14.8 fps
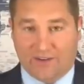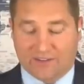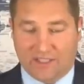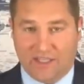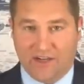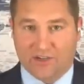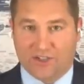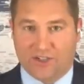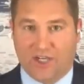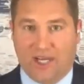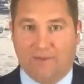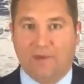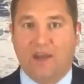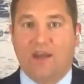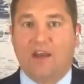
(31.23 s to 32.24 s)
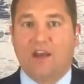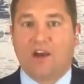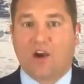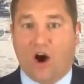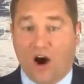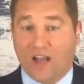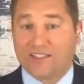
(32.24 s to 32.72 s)
House leadership,
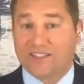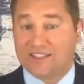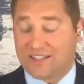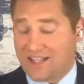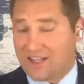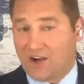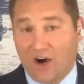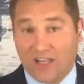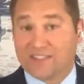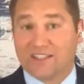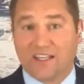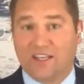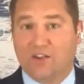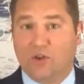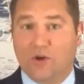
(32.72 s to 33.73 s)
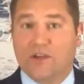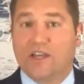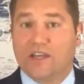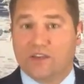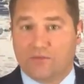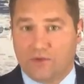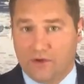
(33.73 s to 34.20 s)
constantly
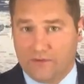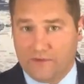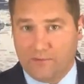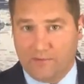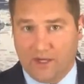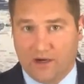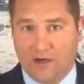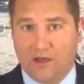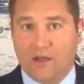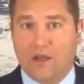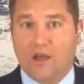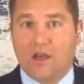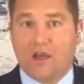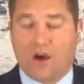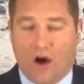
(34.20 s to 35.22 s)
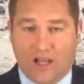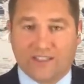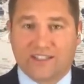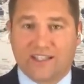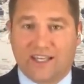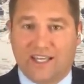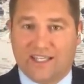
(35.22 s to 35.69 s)
looking in the rearview mirror,
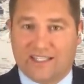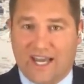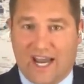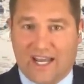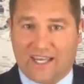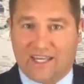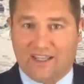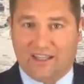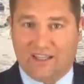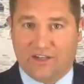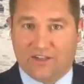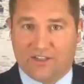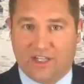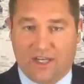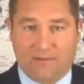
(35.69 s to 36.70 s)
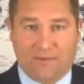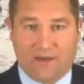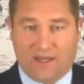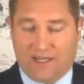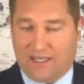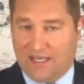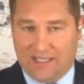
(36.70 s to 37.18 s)
constantly attacking leadership,
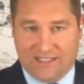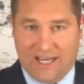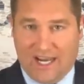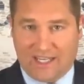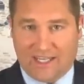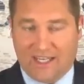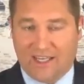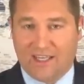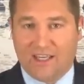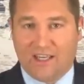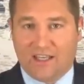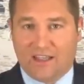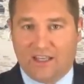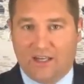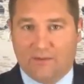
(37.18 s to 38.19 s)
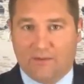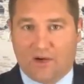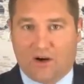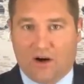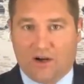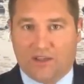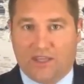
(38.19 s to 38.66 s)
attacking Leader
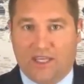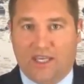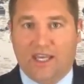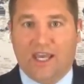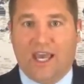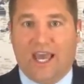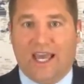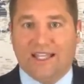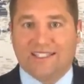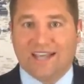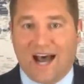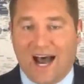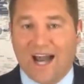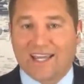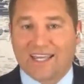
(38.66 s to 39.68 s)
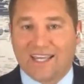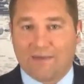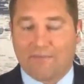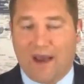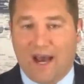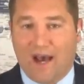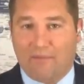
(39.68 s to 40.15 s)
McCarthy, and talking
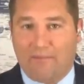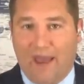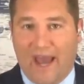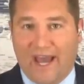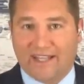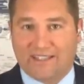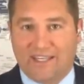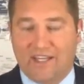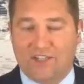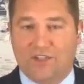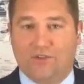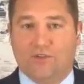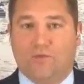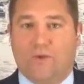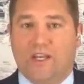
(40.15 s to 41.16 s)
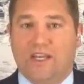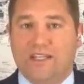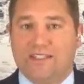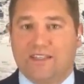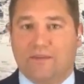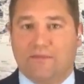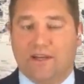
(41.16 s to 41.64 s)
about past issues. We need
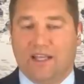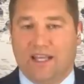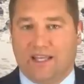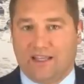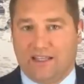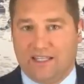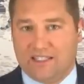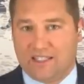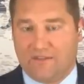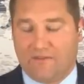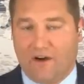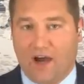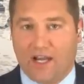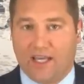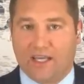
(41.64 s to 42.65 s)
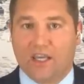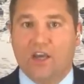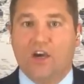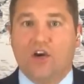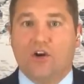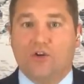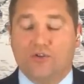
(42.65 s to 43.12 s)
somebody like Elise Stefanik
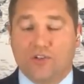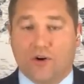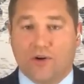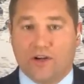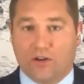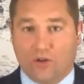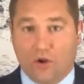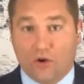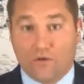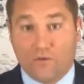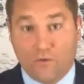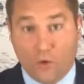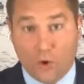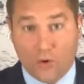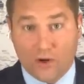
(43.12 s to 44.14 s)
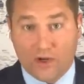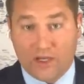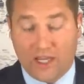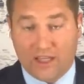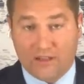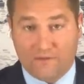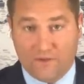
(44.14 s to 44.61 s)
who's going to look forward
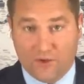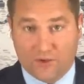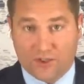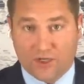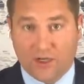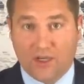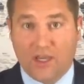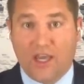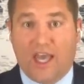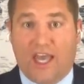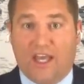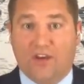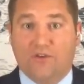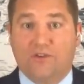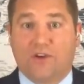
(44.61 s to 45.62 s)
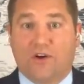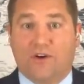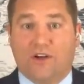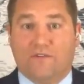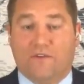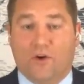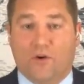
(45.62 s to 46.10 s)
at the future and who's
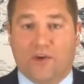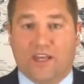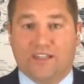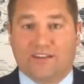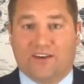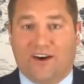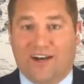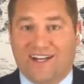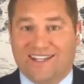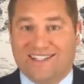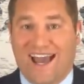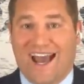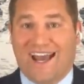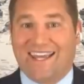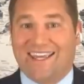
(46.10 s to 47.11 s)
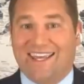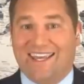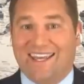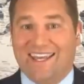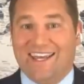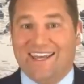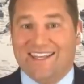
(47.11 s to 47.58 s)
going to focus on
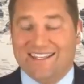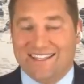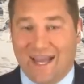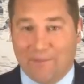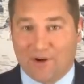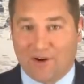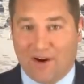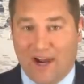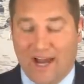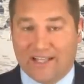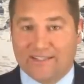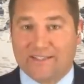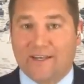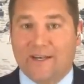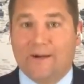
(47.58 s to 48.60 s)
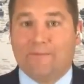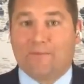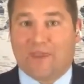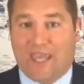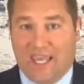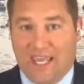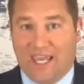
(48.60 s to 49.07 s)
attacking Democrats
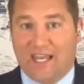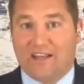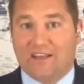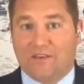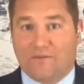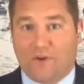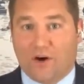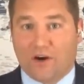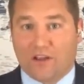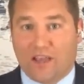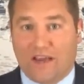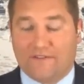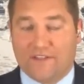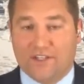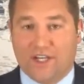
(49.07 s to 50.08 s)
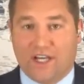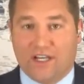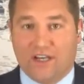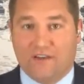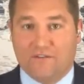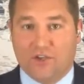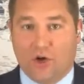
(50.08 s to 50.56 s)
and the far left
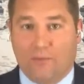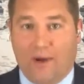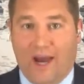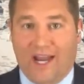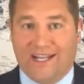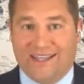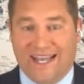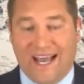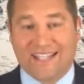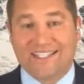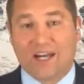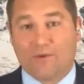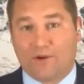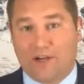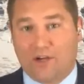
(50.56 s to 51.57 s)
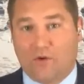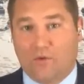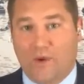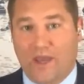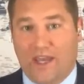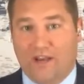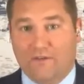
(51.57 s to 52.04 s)
agenda of Joe Biden. That's how we're going to
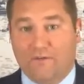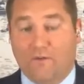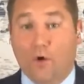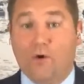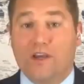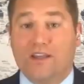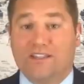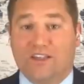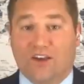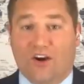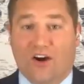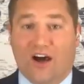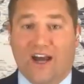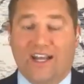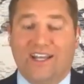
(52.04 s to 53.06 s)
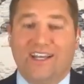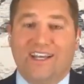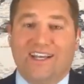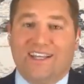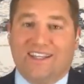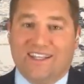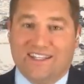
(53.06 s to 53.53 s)
win, focusing on
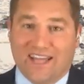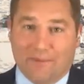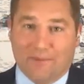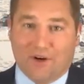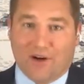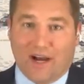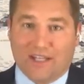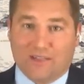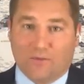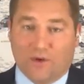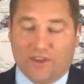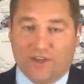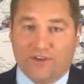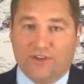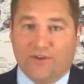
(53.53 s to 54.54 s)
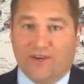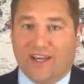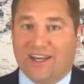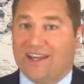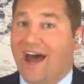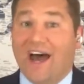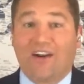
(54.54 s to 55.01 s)
the Democrats and what they're
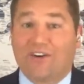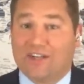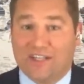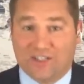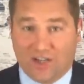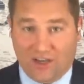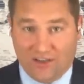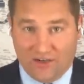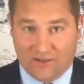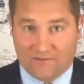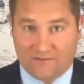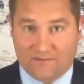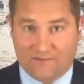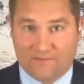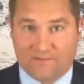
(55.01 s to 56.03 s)
doing, not on each other.